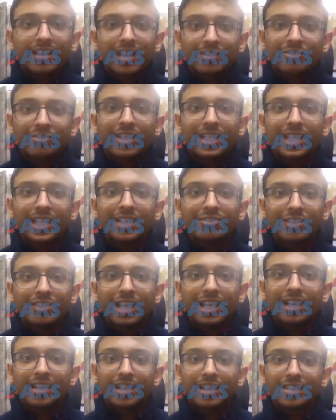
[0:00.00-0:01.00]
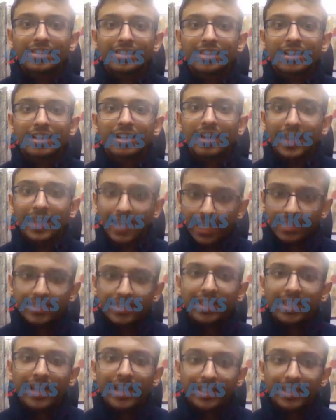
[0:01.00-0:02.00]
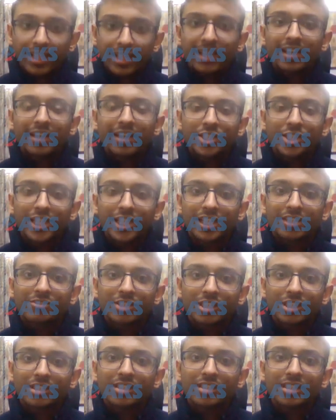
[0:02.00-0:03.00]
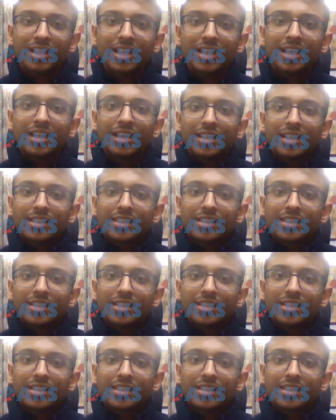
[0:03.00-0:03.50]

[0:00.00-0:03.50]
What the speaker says: I definitely feel it is an excellent initiative, sir.